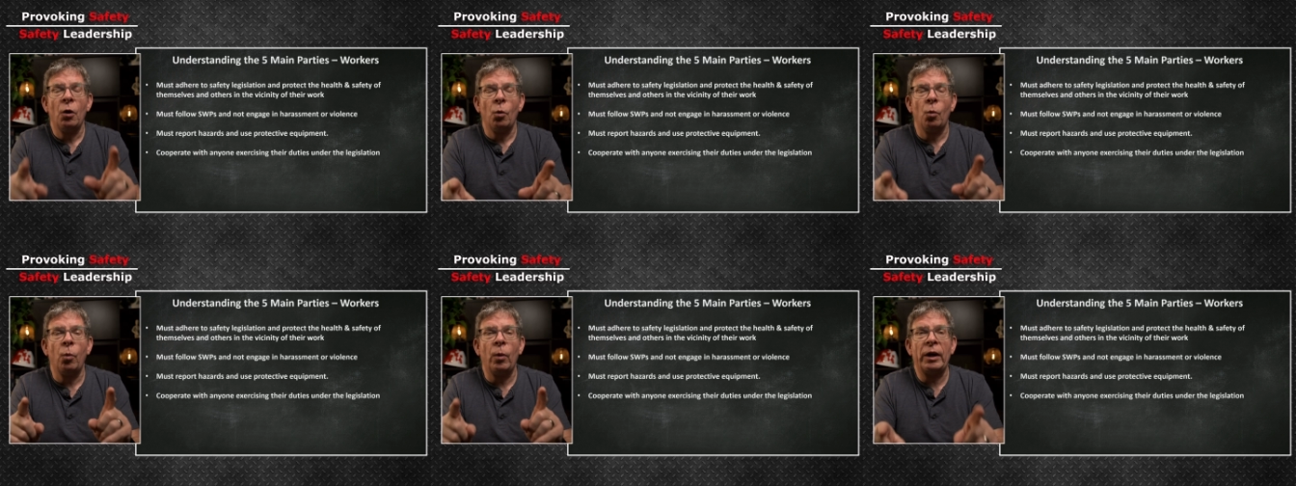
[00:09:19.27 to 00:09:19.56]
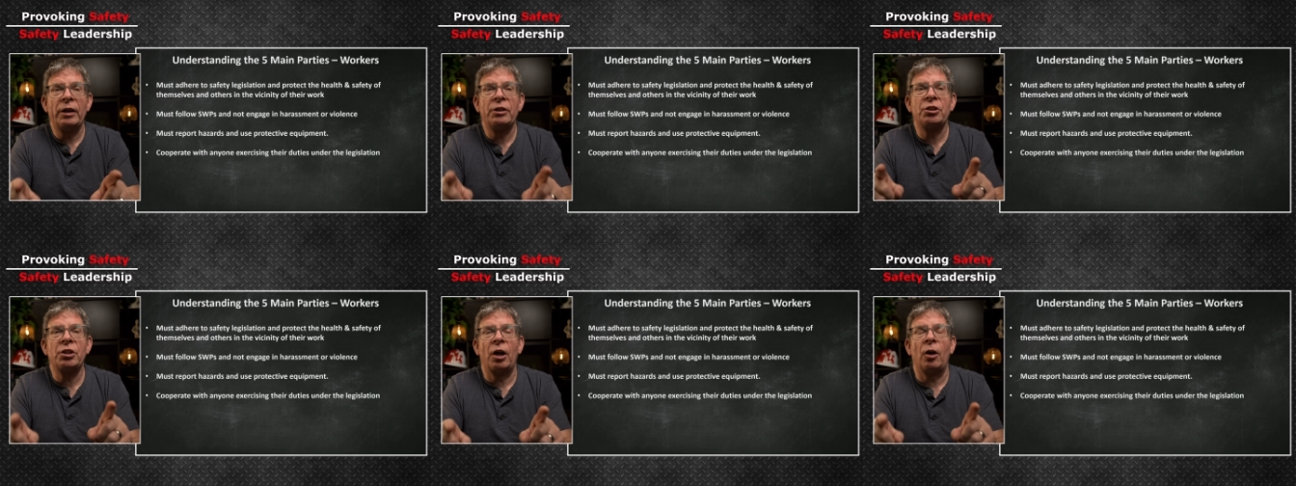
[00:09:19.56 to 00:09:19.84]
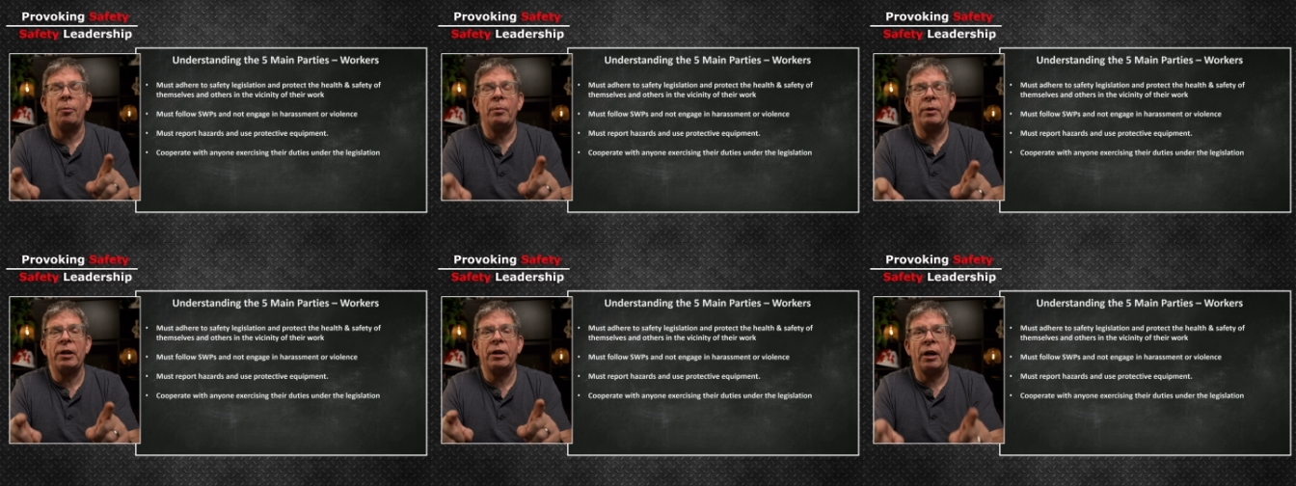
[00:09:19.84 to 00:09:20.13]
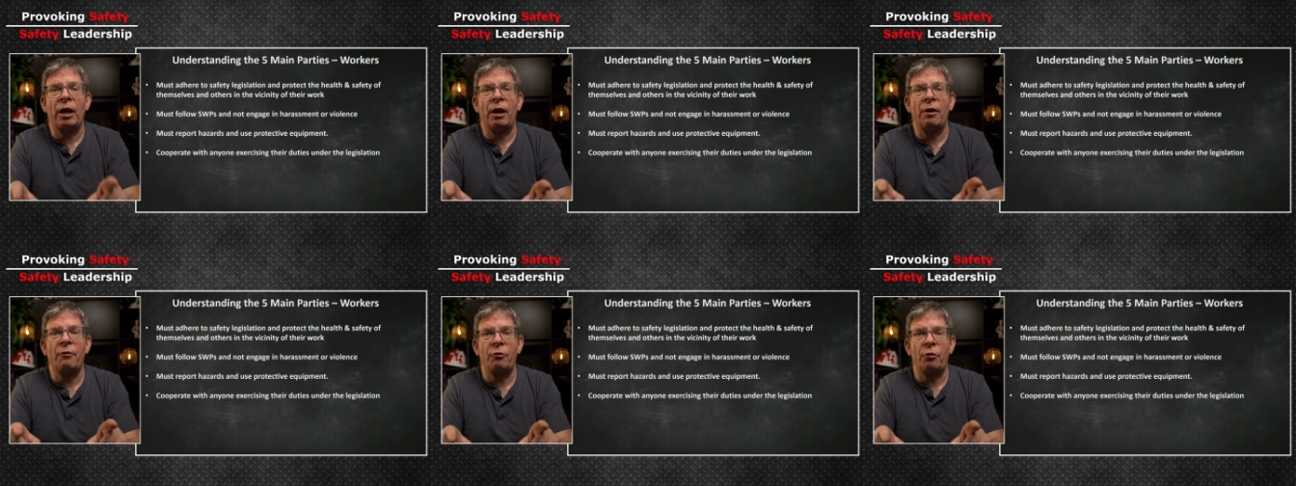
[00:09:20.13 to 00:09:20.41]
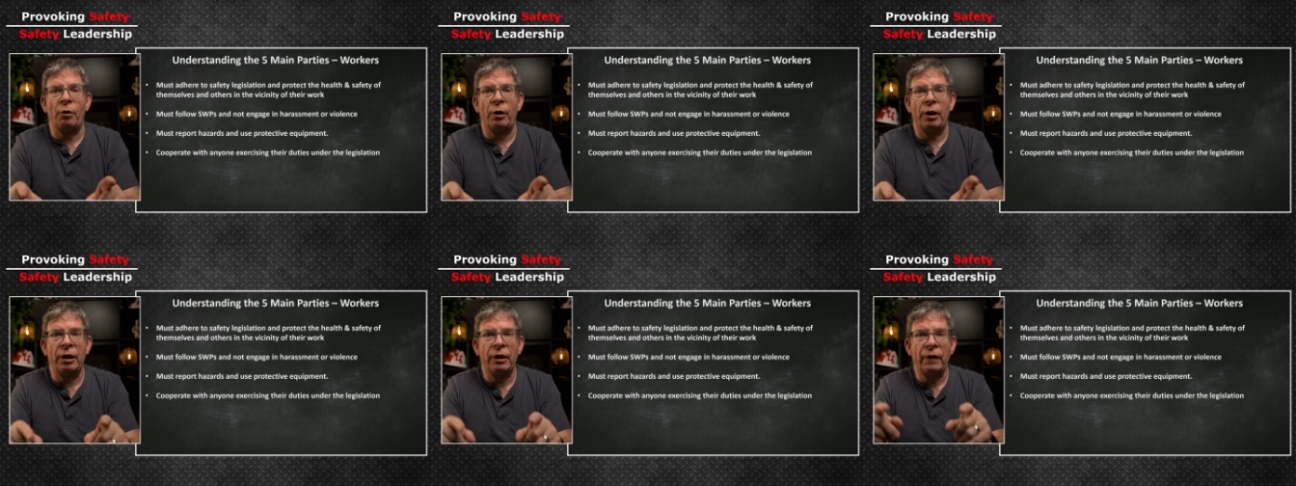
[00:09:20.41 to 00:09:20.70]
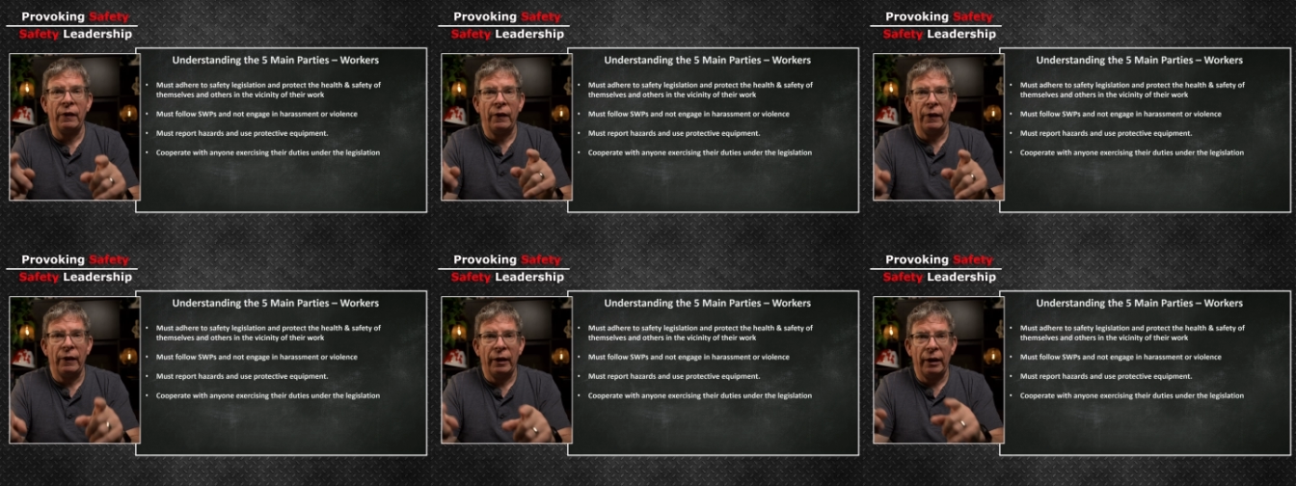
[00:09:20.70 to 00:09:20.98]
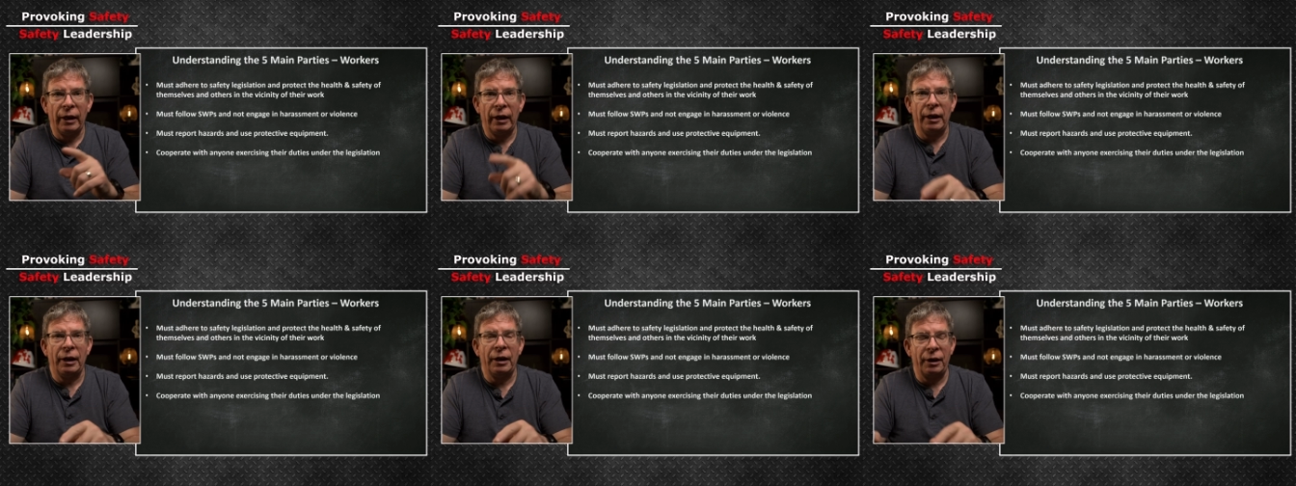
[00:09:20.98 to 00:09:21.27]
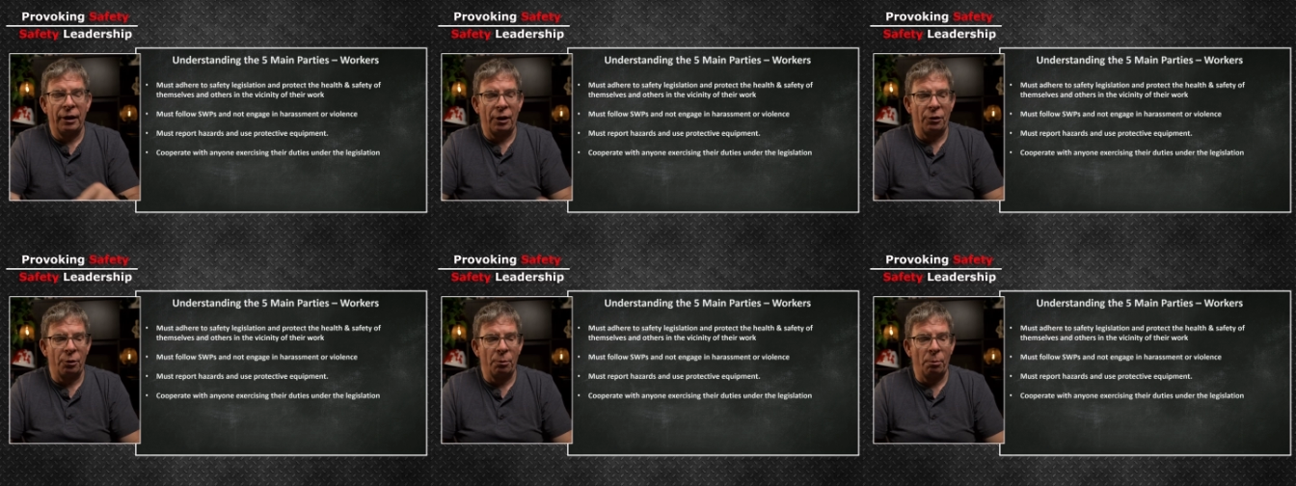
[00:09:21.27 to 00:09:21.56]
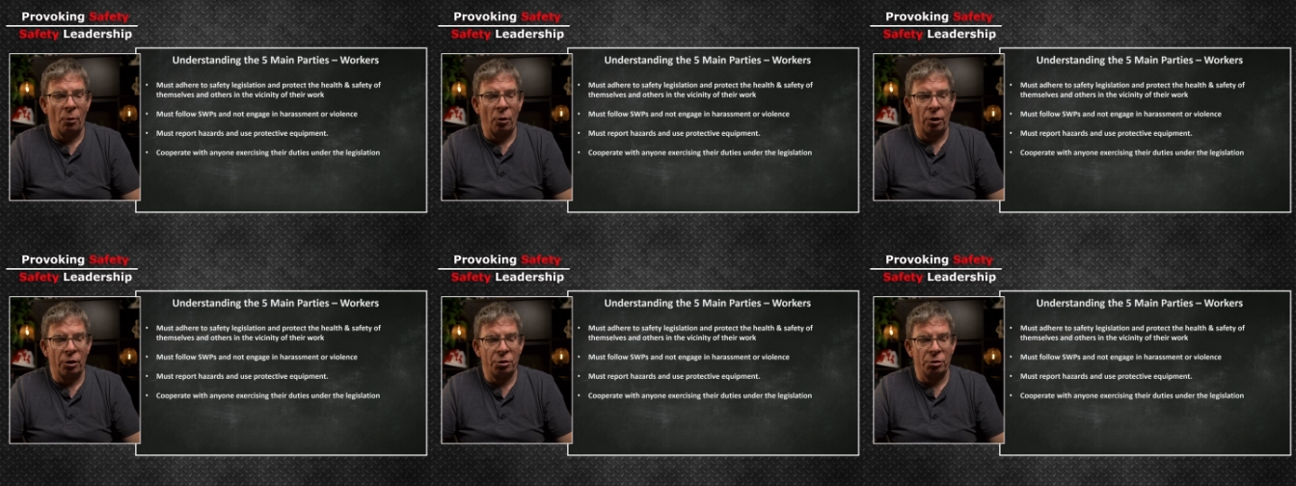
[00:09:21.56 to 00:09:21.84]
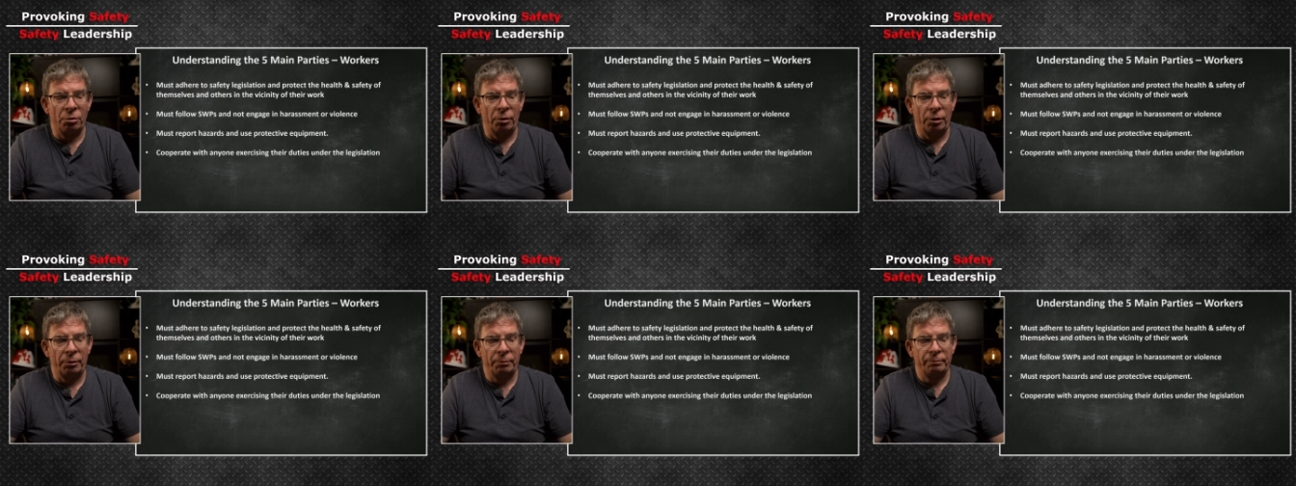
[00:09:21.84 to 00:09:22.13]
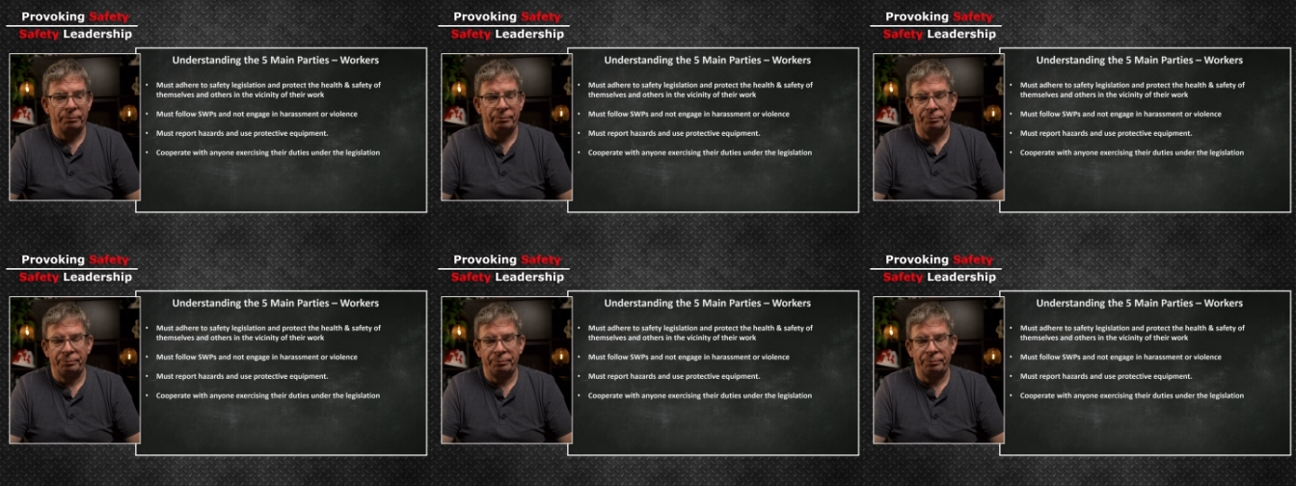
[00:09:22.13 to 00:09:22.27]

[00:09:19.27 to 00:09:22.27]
which I'll be covering in another module.